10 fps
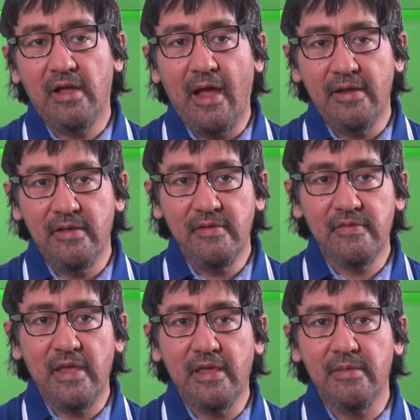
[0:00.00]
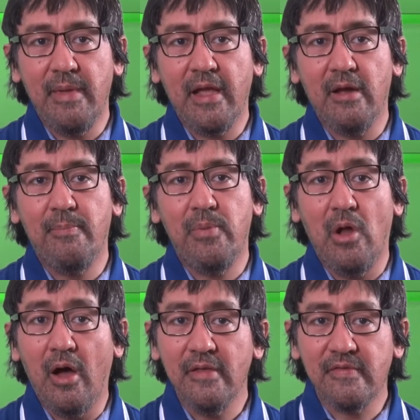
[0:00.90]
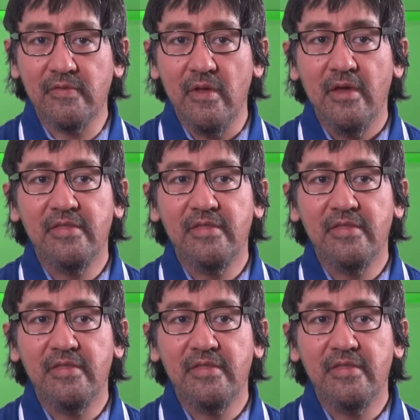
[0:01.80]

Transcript: guidance, they can make up plots,